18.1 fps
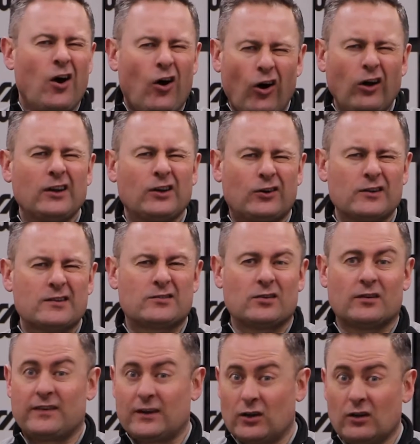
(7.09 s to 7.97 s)
all the good
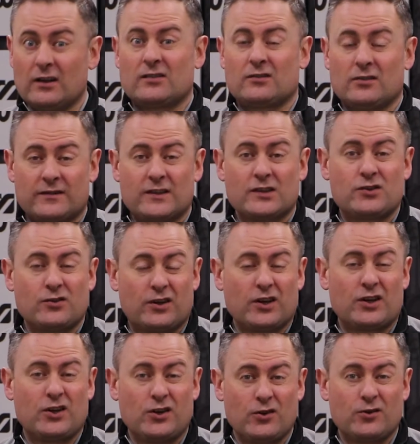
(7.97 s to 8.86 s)
stuff, and all the stuff that you
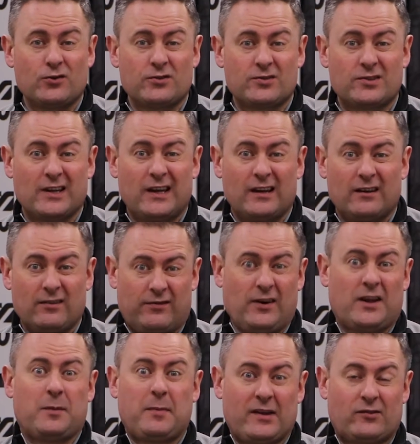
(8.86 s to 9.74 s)
can use to
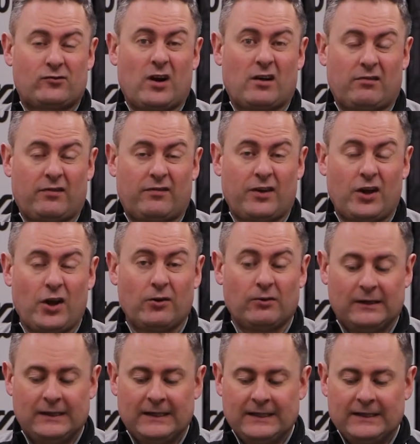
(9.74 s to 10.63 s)
find the best driver for
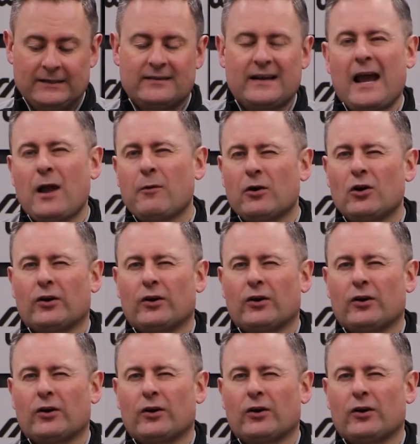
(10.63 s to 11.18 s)
you. Today we're